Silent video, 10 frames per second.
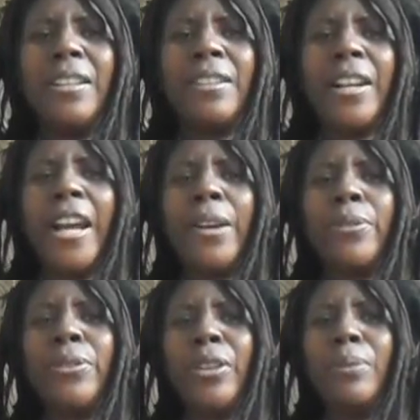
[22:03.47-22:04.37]
that I have
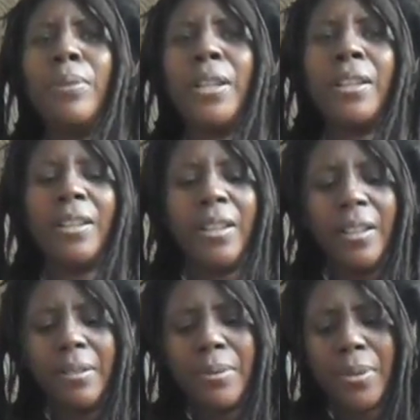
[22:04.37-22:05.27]
within me.
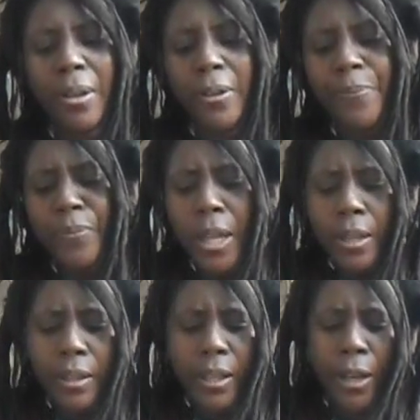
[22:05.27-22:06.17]
So,
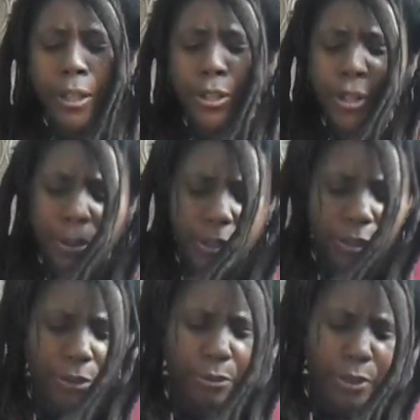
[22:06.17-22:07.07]
I'm going to share with
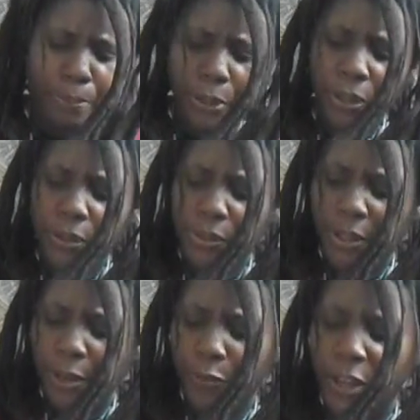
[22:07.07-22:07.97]
you three books that
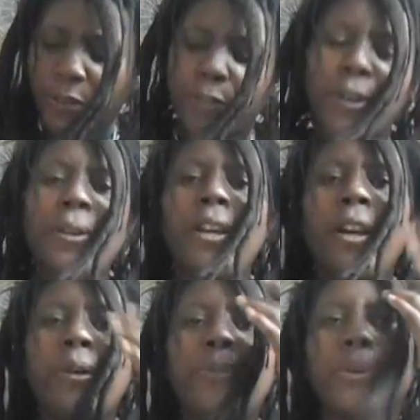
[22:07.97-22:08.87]
I find very
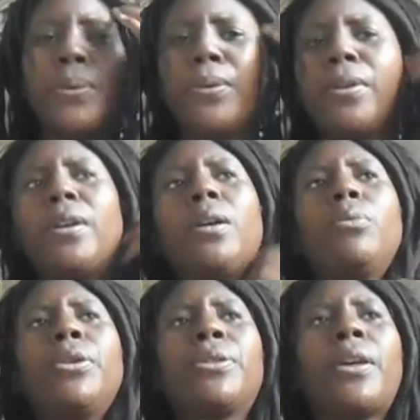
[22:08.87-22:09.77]
helpful
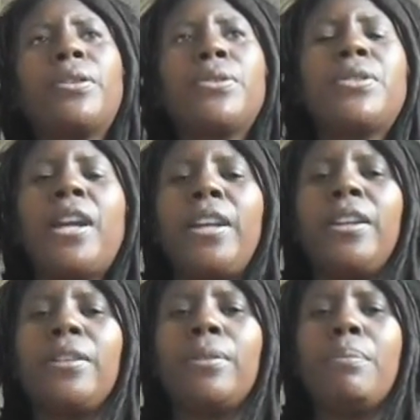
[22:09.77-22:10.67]
with
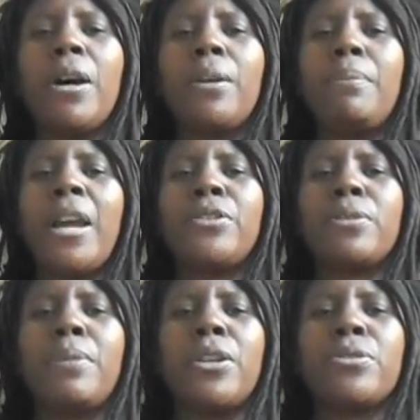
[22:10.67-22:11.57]
understanding the ma magic
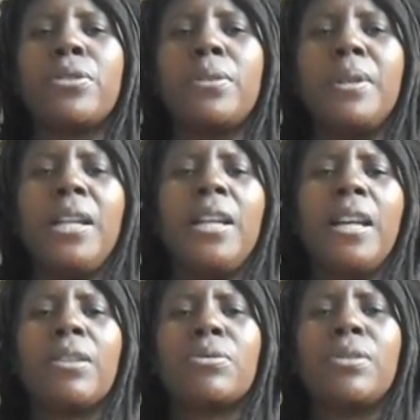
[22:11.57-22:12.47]
mushroom.
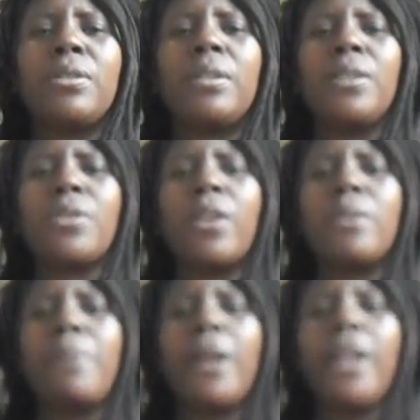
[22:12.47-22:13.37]
It's, these aren't
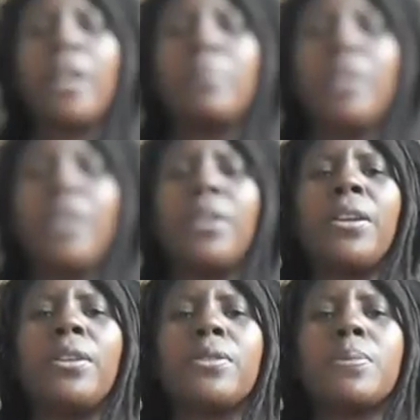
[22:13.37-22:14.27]
about
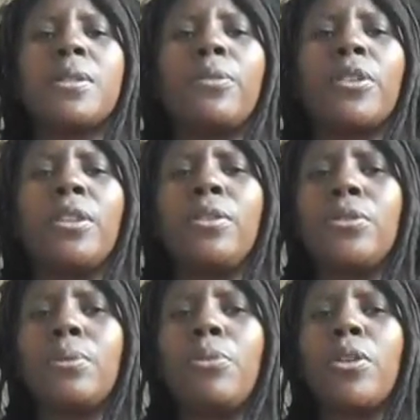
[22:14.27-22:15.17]
Amanita specifically,
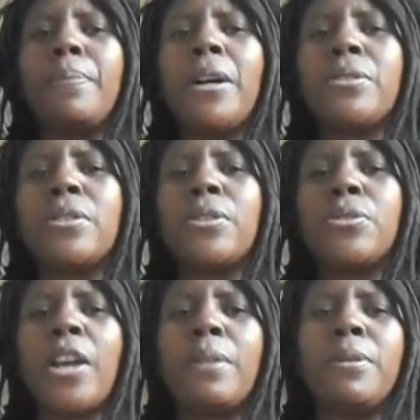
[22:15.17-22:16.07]
these are more about
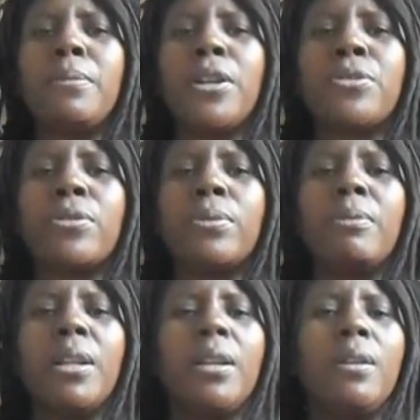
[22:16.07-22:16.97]
psilocybin mushroom,
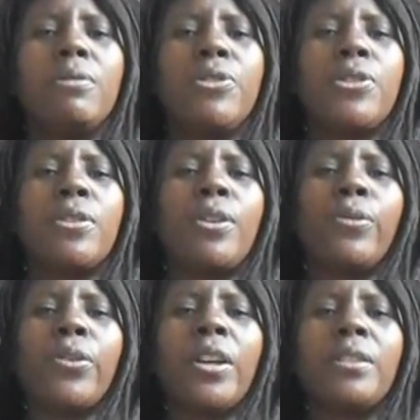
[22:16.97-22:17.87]
which is a
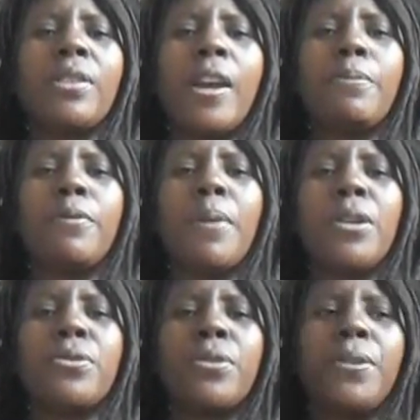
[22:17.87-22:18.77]
different type of
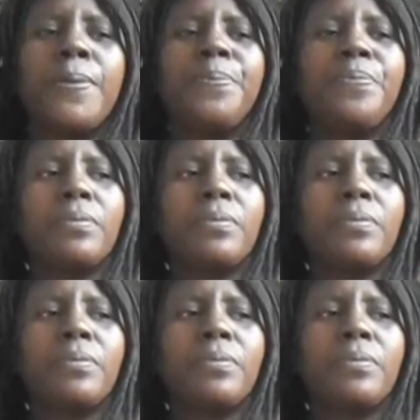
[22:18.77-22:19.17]
mushroom